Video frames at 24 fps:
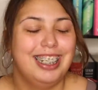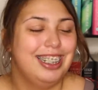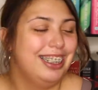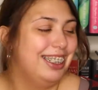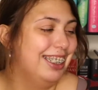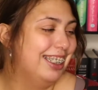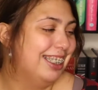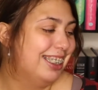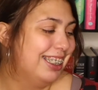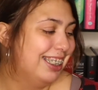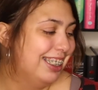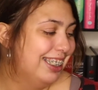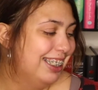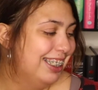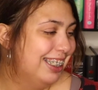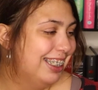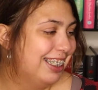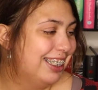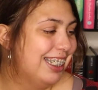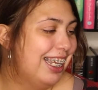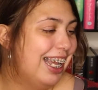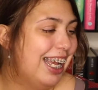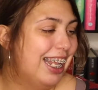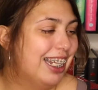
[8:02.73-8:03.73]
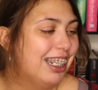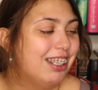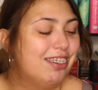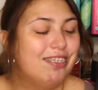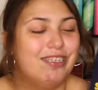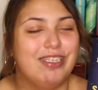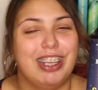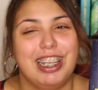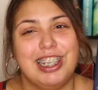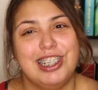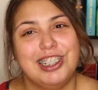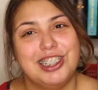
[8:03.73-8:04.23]
This is
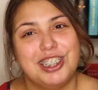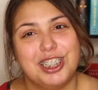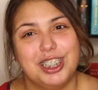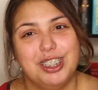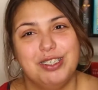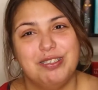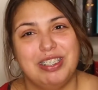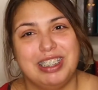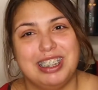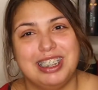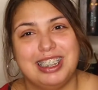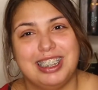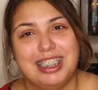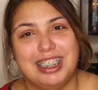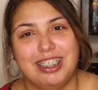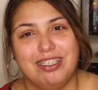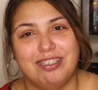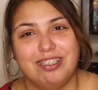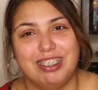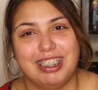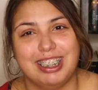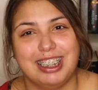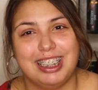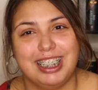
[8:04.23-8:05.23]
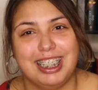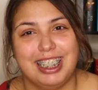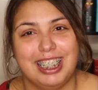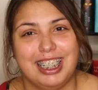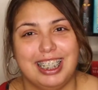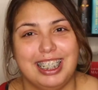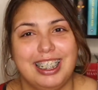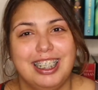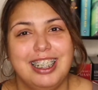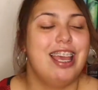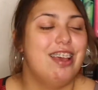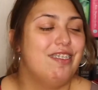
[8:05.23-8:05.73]
Elevation by Stephen
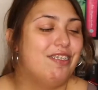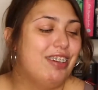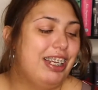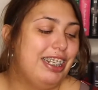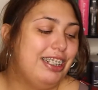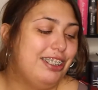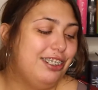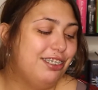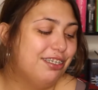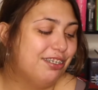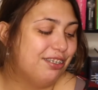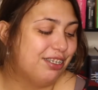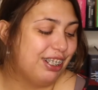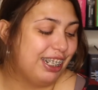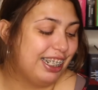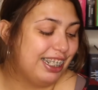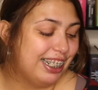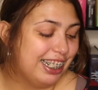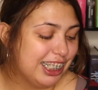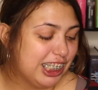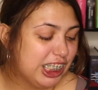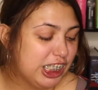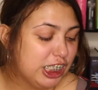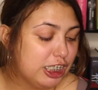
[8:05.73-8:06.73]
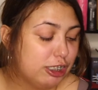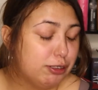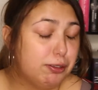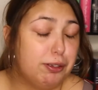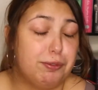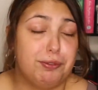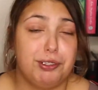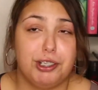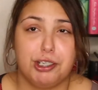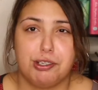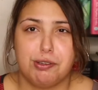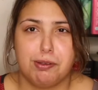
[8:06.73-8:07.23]
King. If I do read this this
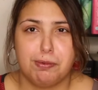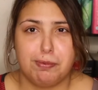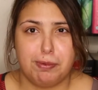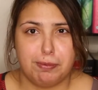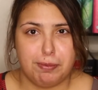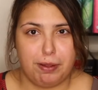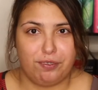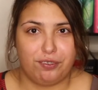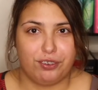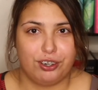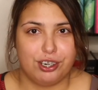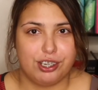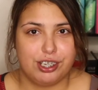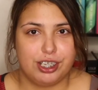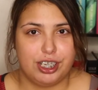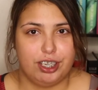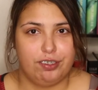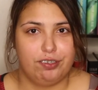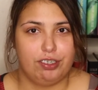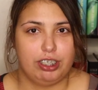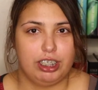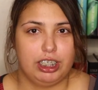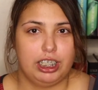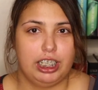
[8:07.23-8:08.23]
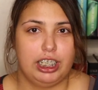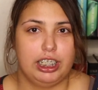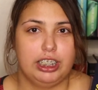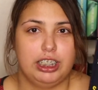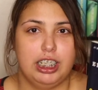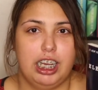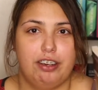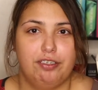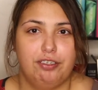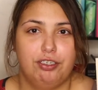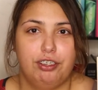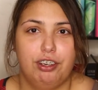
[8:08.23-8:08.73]
month, this will be my first Stephen King
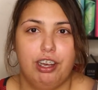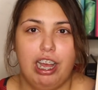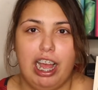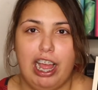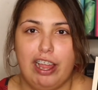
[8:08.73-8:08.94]
novel.